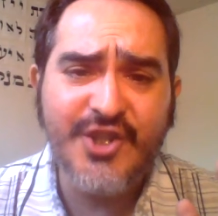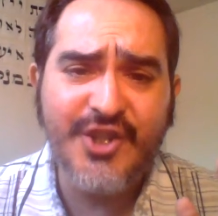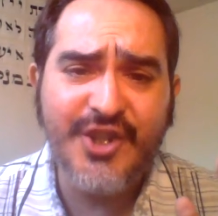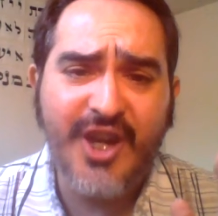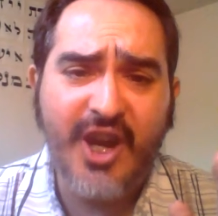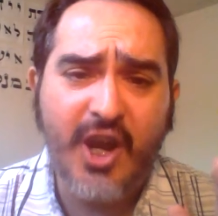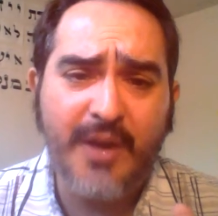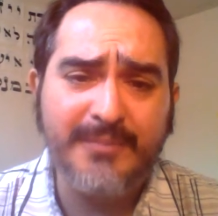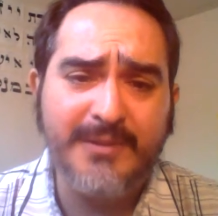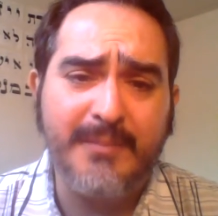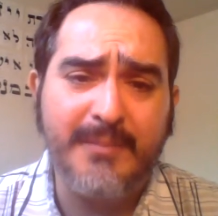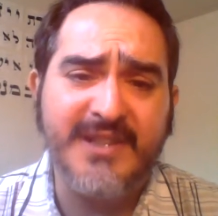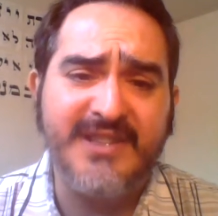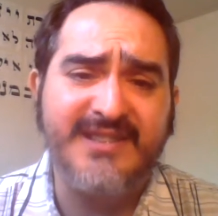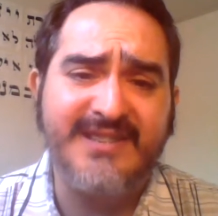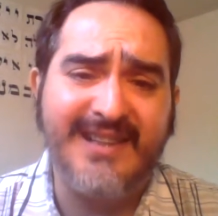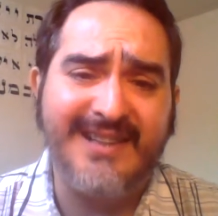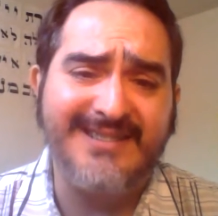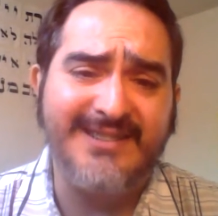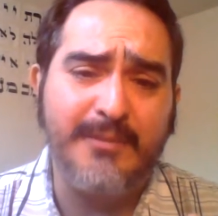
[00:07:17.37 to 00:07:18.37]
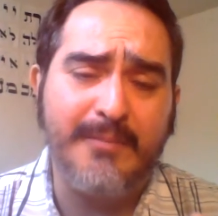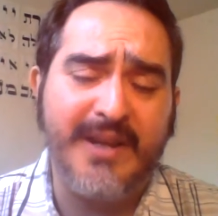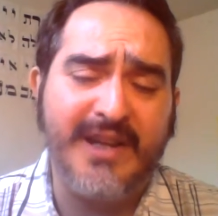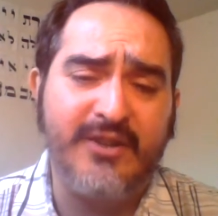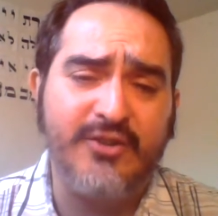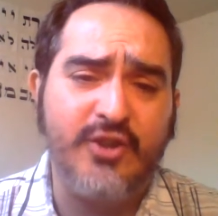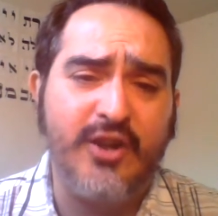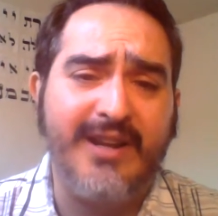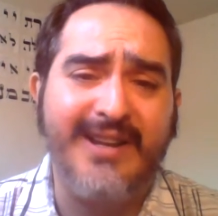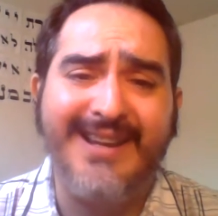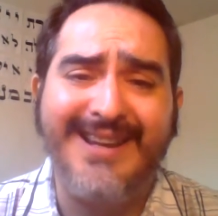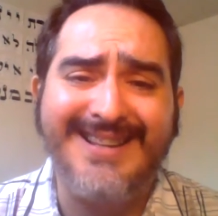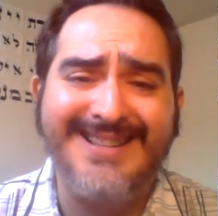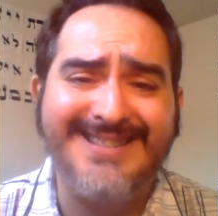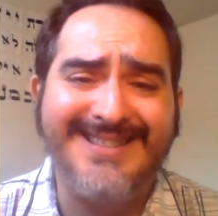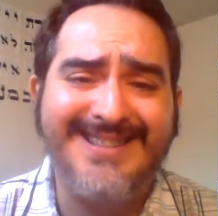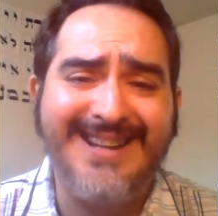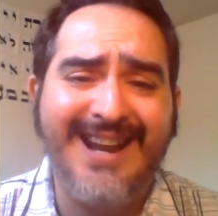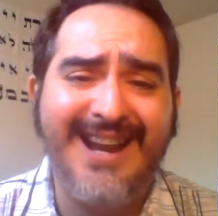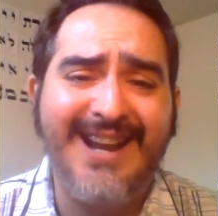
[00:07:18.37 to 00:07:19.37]
Optimus says to Megatron,
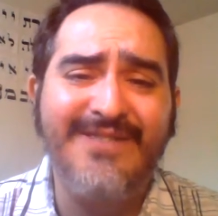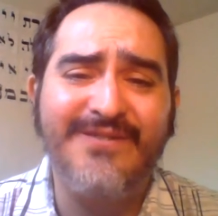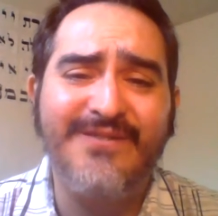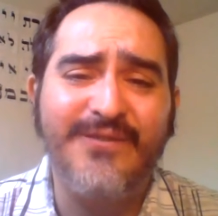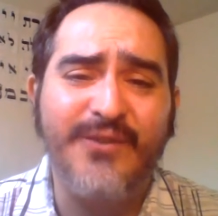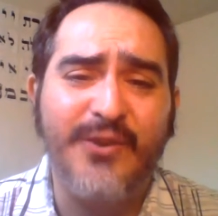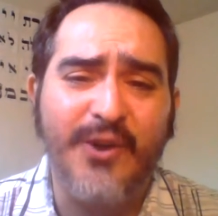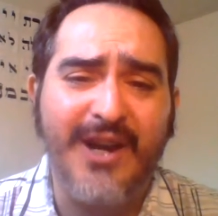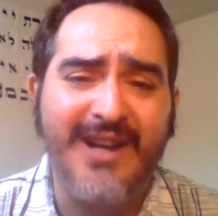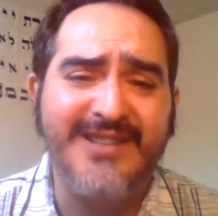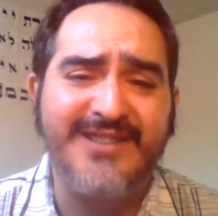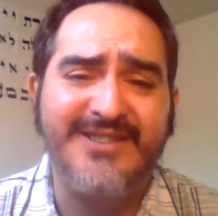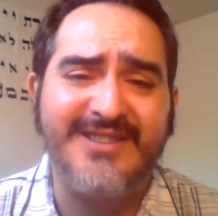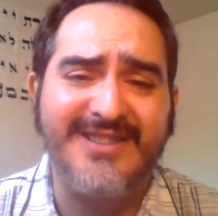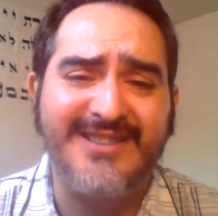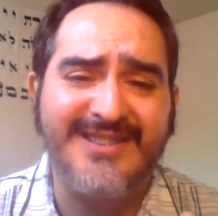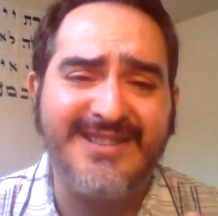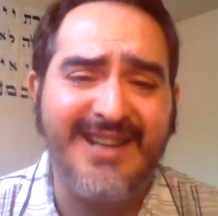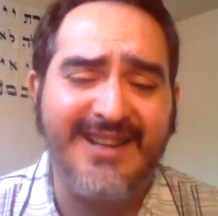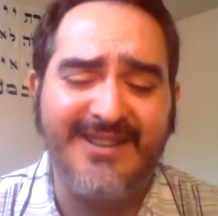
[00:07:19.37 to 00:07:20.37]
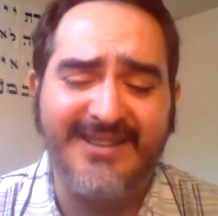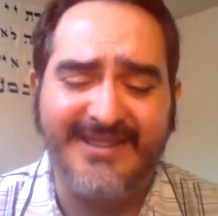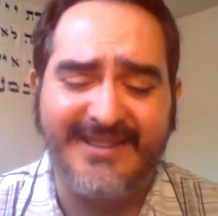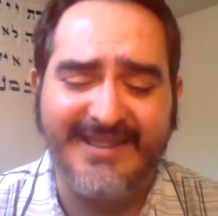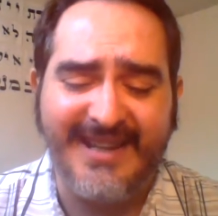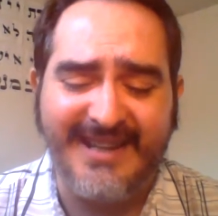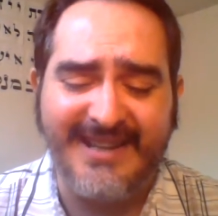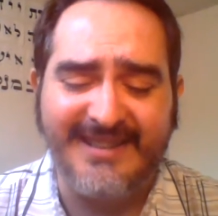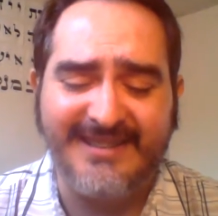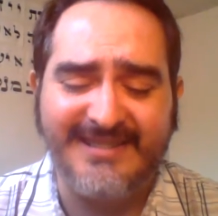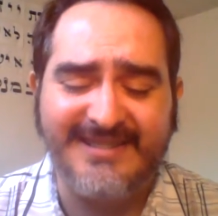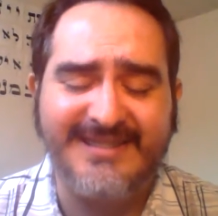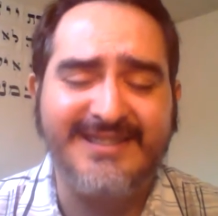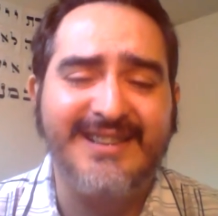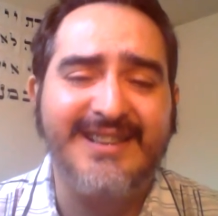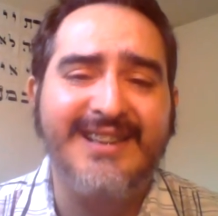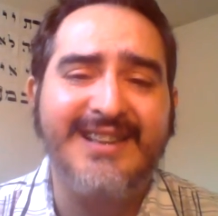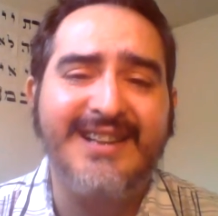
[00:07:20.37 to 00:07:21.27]
"It's time for us to settle things."